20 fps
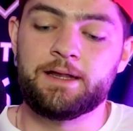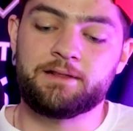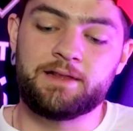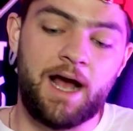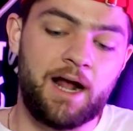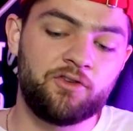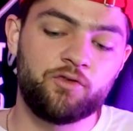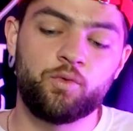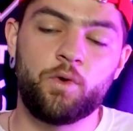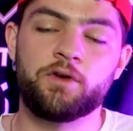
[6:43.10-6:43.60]

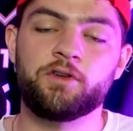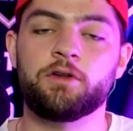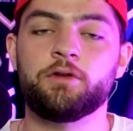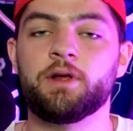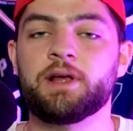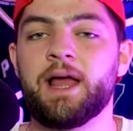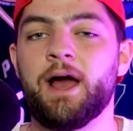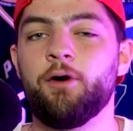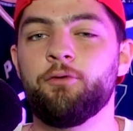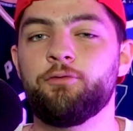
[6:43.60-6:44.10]
that's one to
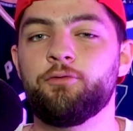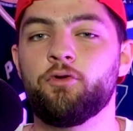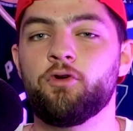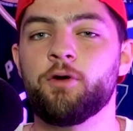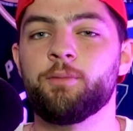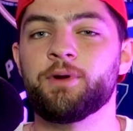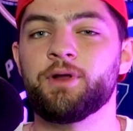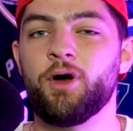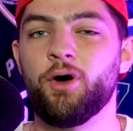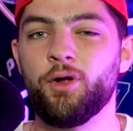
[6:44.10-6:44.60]
look out
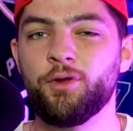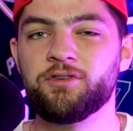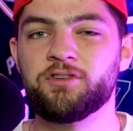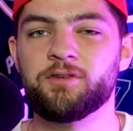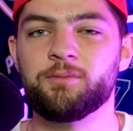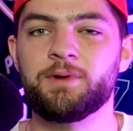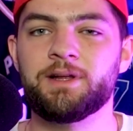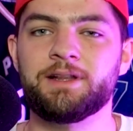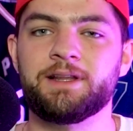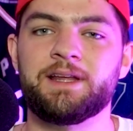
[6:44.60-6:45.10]
for, but
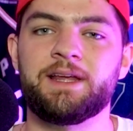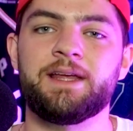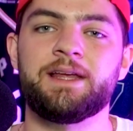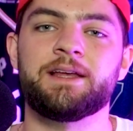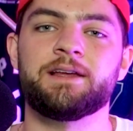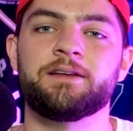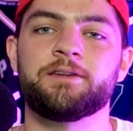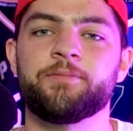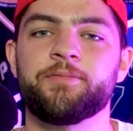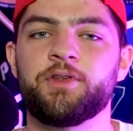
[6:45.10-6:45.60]

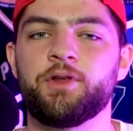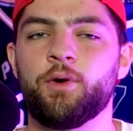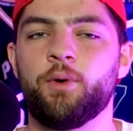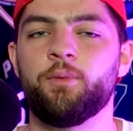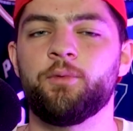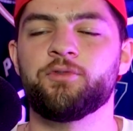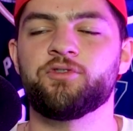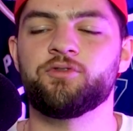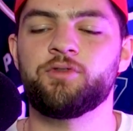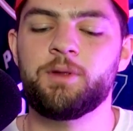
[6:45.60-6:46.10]
ultimately, you
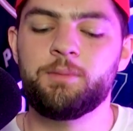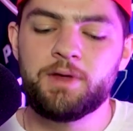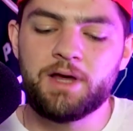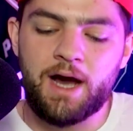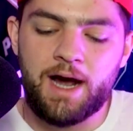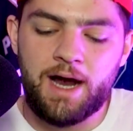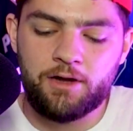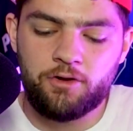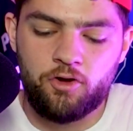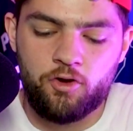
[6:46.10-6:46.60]
know, Simi
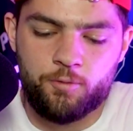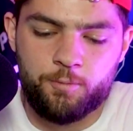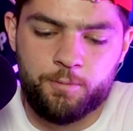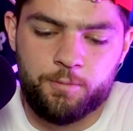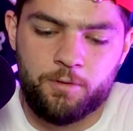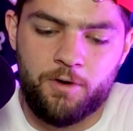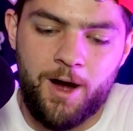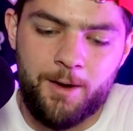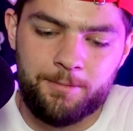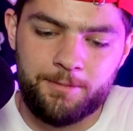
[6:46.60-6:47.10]
Hajduk
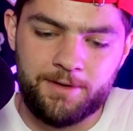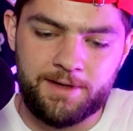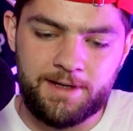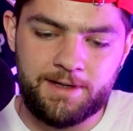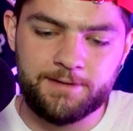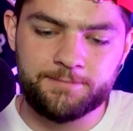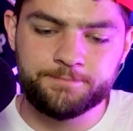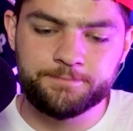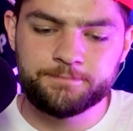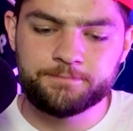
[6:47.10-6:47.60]
probably